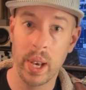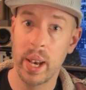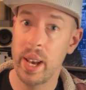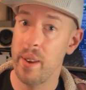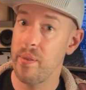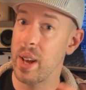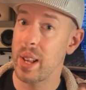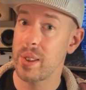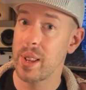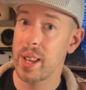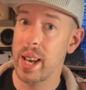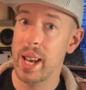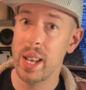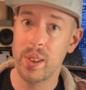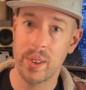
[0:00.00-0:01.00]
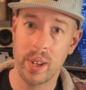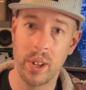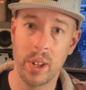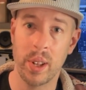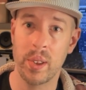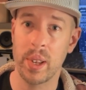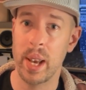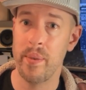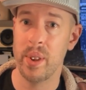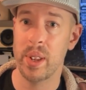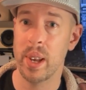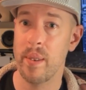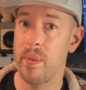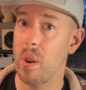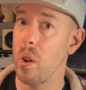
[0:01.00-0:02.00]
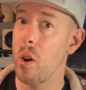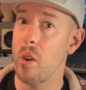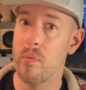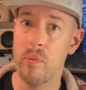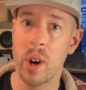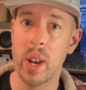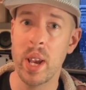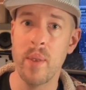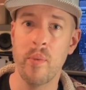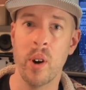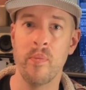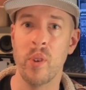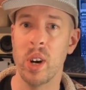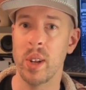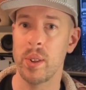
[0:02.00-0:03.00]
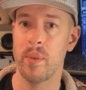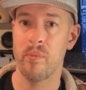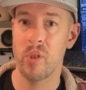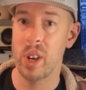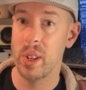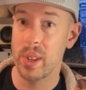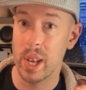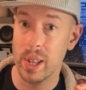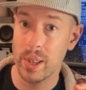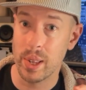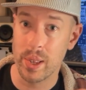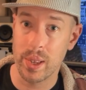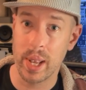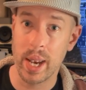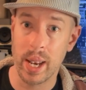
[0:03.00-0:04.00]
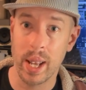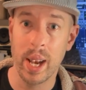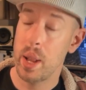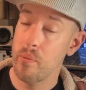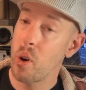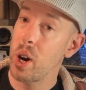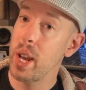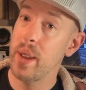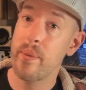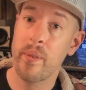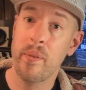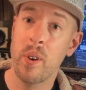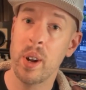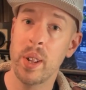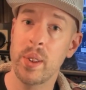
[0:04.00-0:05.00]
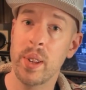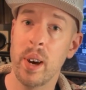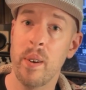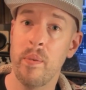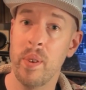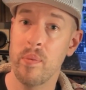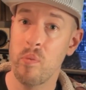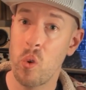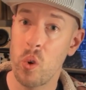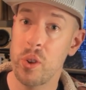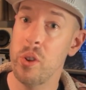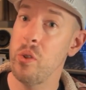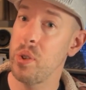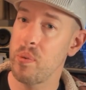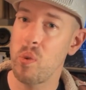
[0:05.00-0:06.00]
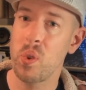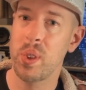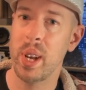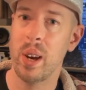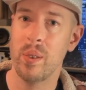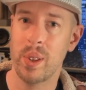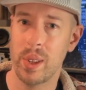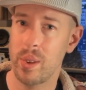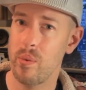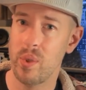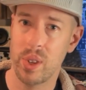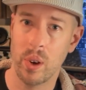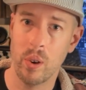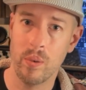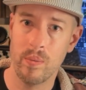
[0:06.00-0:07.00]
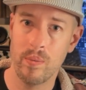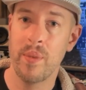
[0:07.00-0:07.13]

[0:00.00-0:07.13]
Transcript: If that's the case, then you could save yourself a lot of money by buying some presets instead. You might even find yourself with more usable sounds as a result.